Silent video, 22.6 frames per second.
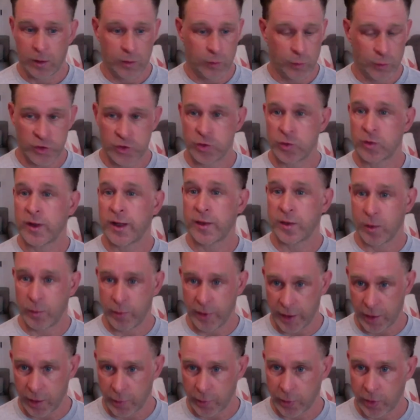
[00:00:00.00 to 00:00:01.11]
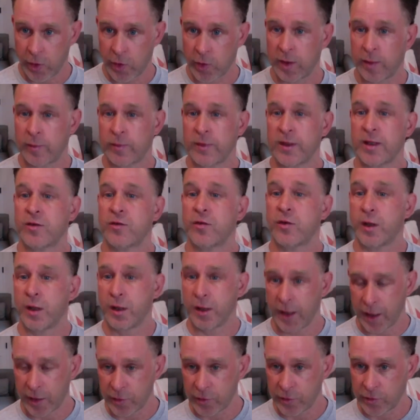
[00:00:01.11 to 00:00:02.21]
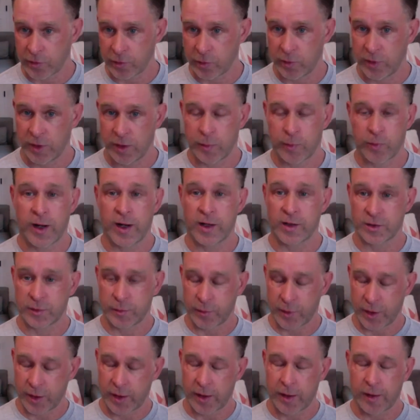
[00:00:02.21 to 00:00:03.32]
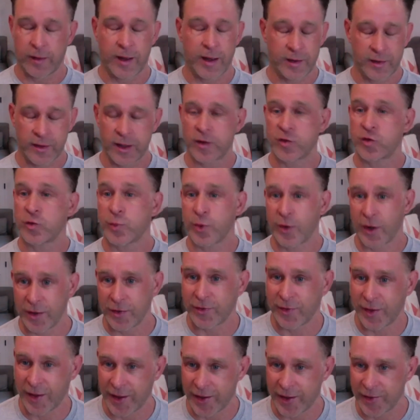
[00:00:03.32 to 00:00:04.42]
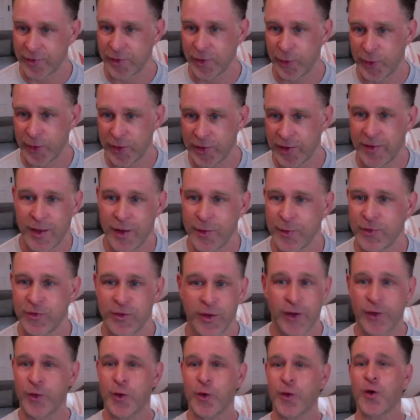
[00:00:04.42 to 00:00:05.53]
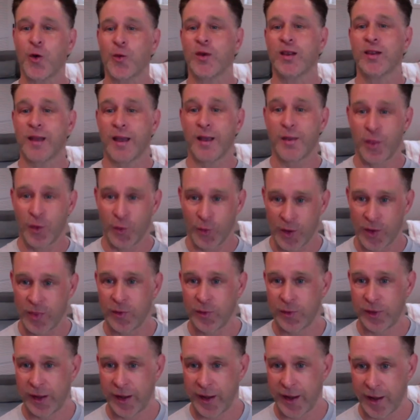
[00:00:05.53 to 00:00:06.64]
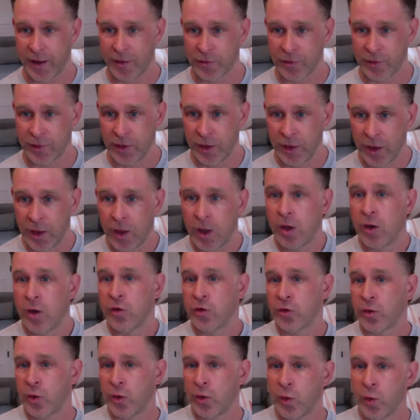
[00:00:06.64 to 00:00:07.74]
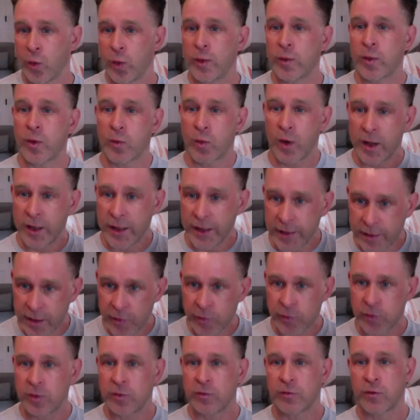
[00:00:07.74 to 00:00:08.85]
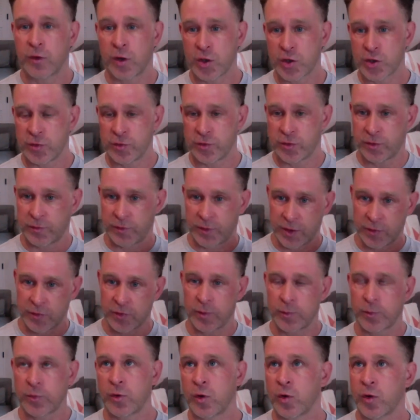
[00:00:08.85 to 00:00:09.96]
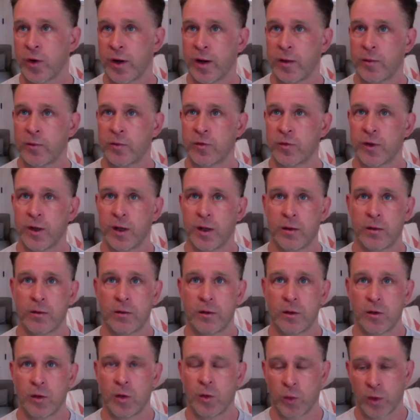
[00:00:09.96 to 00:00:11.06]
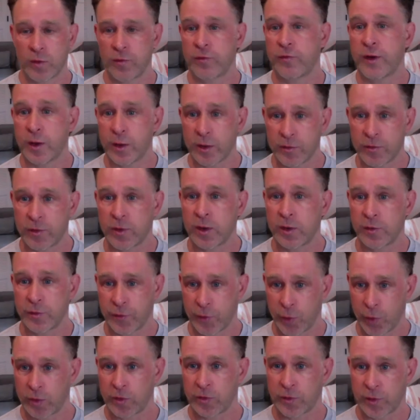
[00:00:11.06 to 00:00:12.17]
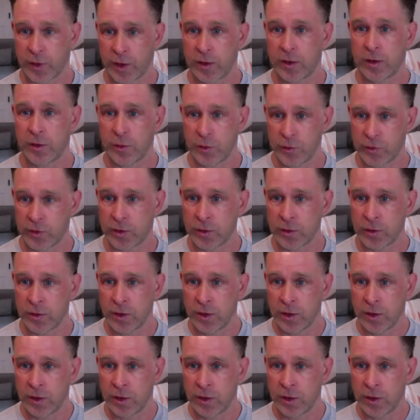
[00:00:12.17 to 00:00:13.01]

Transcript: Would you like the better program? They'd say yes. We'd attach a price tag to it. And they would say, no, we like the one that we have. So we were running different versions of different programs. And, we're very, very focused on the user.